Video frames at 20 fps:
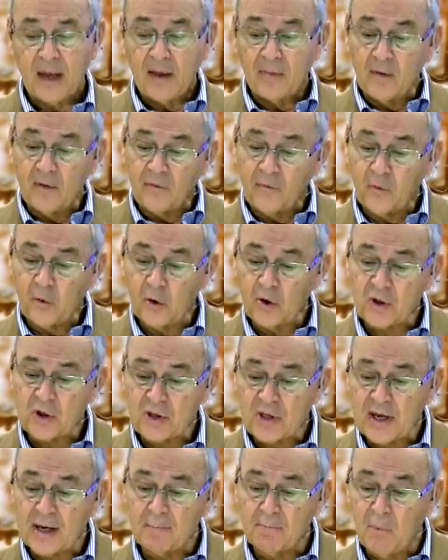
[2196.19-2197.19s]
And the
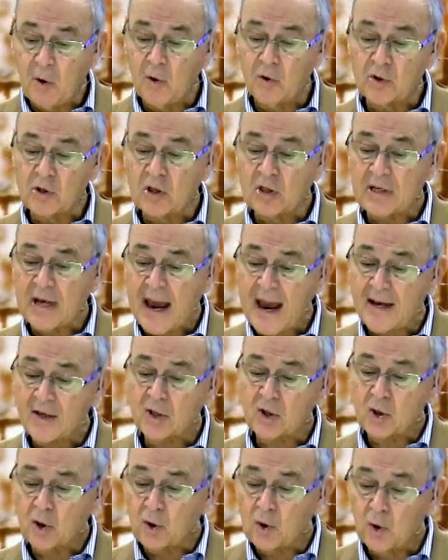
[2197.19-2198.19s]
first thing Moses
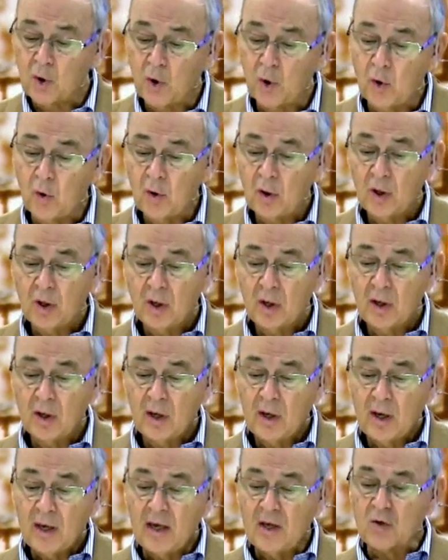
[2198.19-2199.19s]
has to do
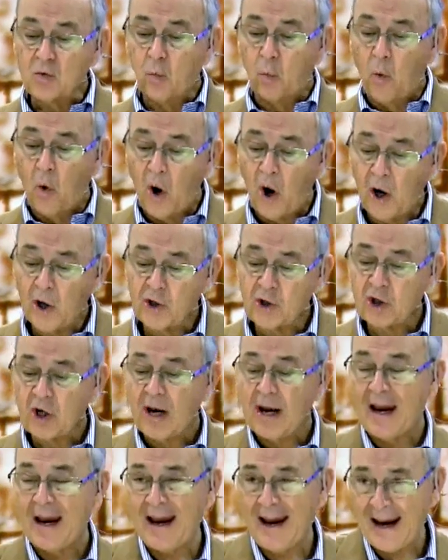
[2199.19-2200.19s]
is wash
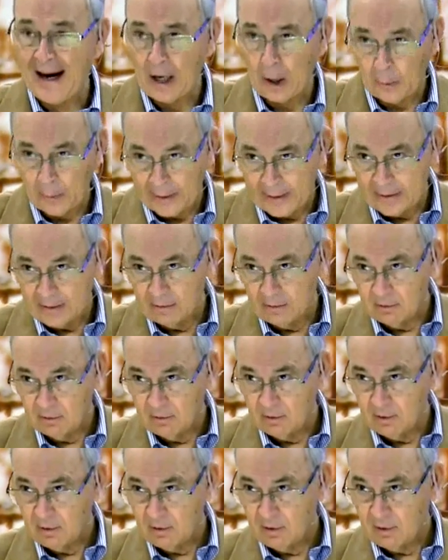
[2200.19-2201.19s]
Aaron
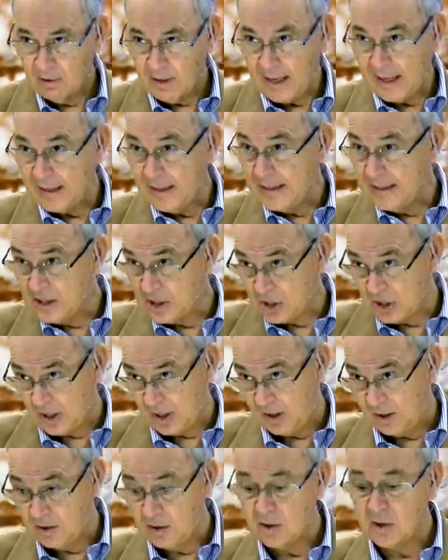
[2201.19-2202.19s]
and his
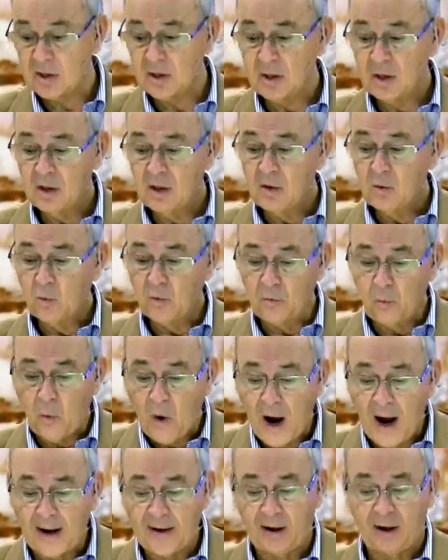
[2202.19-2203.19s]
sons with
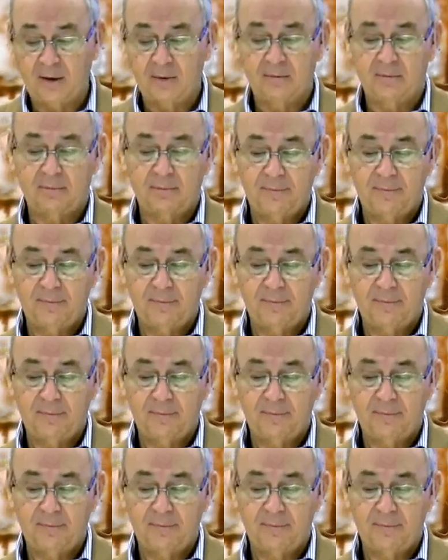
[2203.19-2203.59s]
water.